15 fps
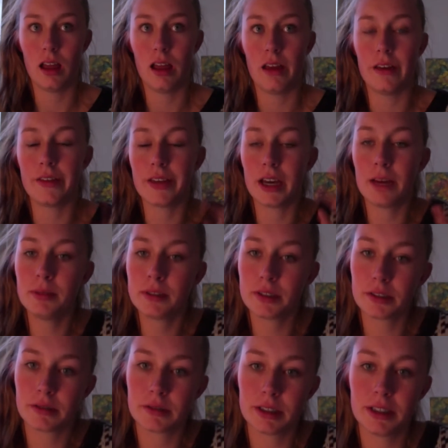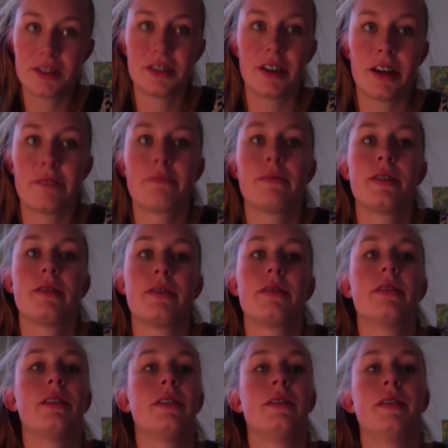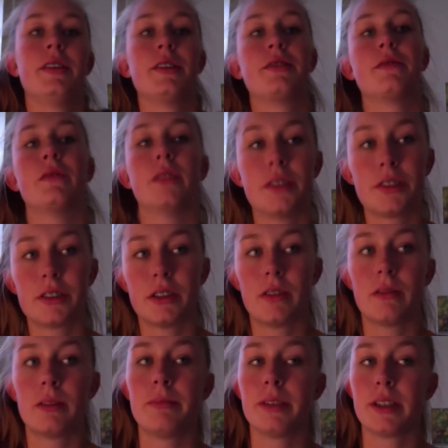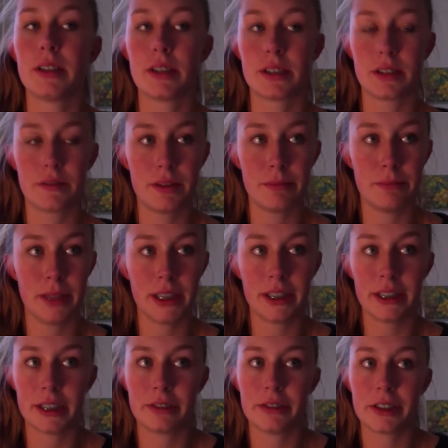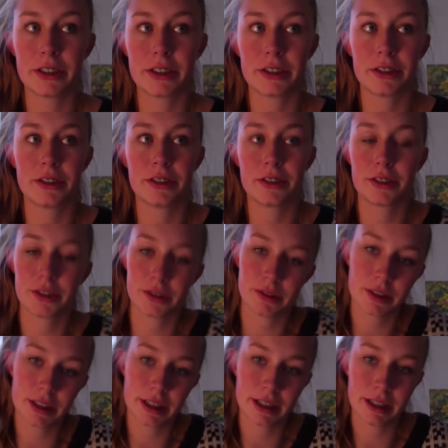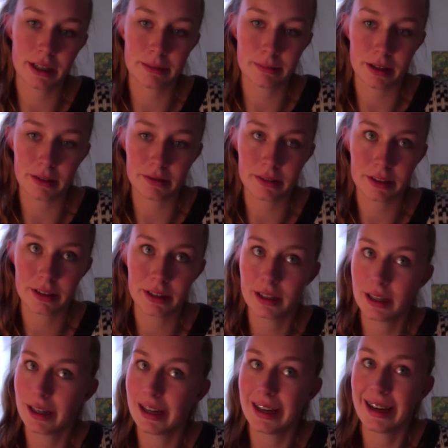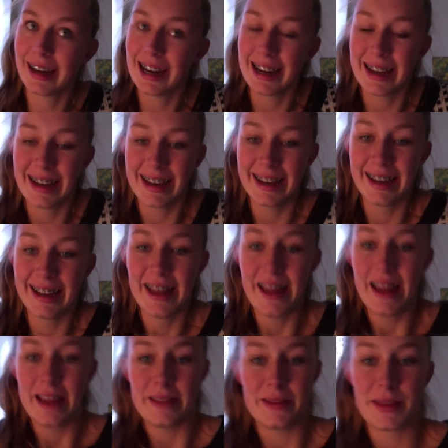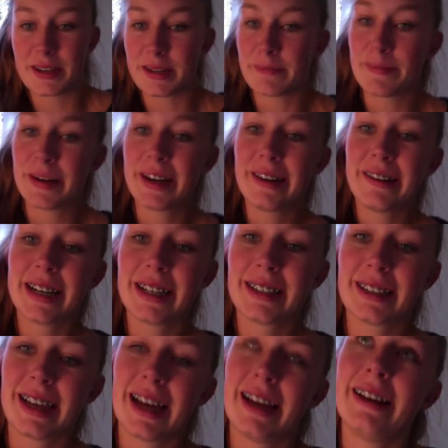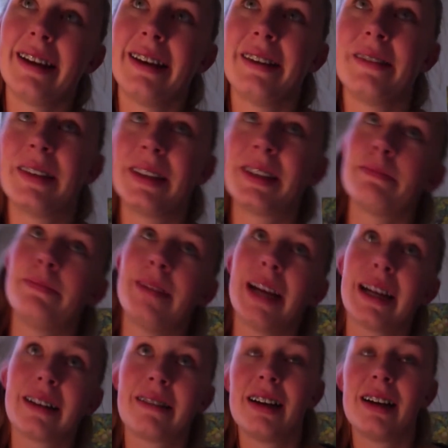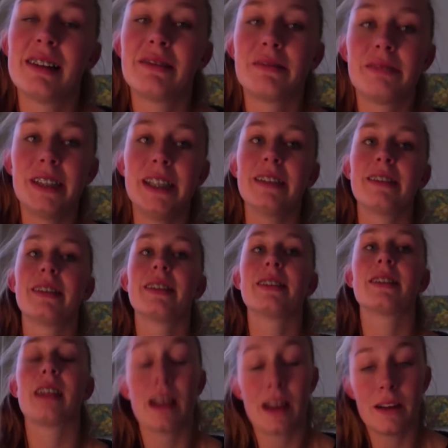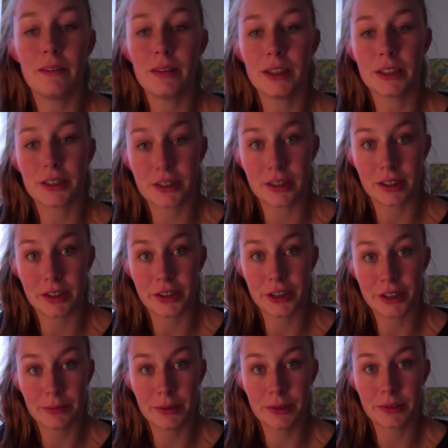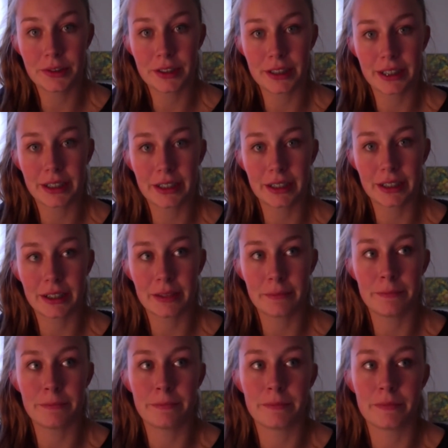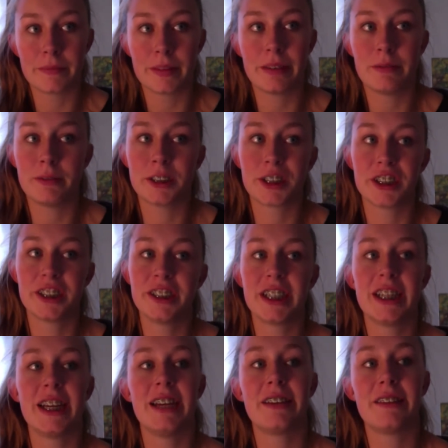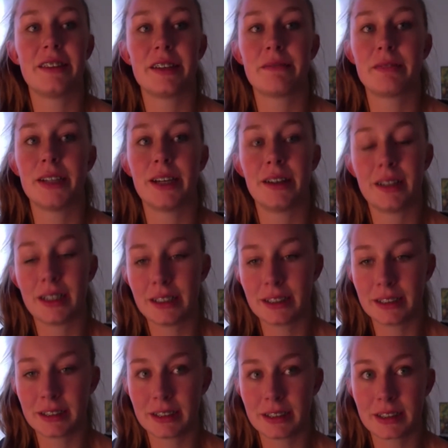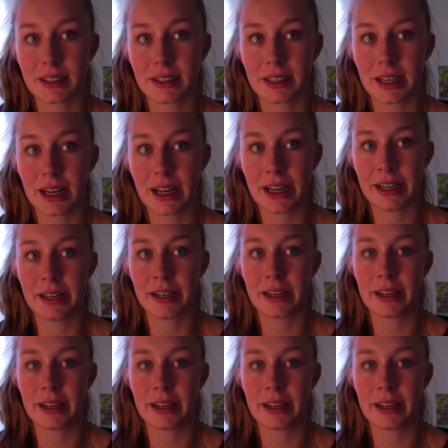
The episode, it starts with this voiceover because of the main characters talking about disappearings, and in the background we hear this lovely Scottish music, which indicate that we are in Scotland.